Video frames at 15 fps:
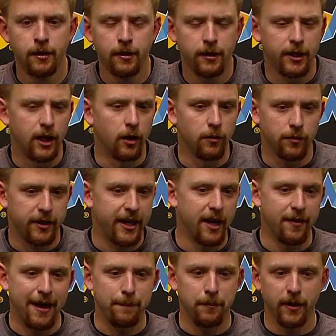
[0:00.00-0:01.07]
You know, the key on
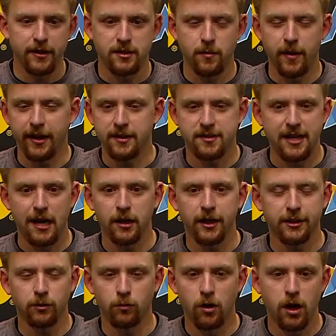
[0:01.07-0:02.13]
that play is to make it sound like
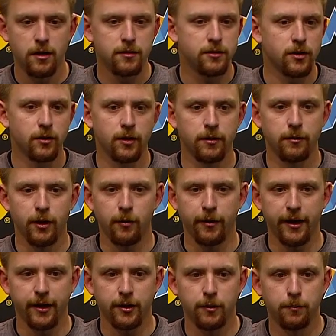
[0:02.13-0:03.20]
the run, so that, you know, we
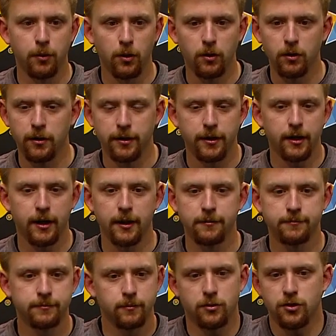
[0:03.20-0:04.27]
get good pull, and it
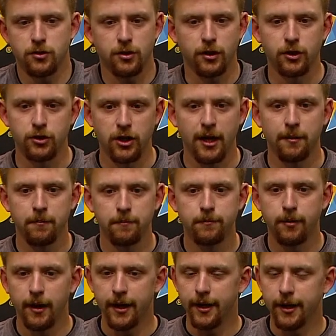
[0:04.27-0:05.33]
was just a good job
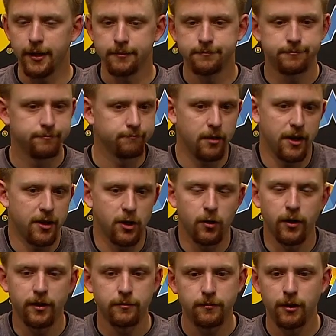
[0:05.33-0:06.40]
by. By the
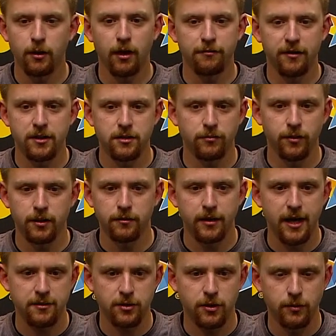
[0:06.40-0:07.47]
unit, you know, offensively
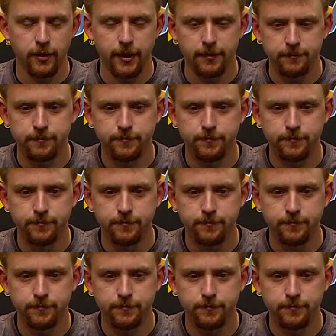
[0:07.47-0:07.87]
executing that.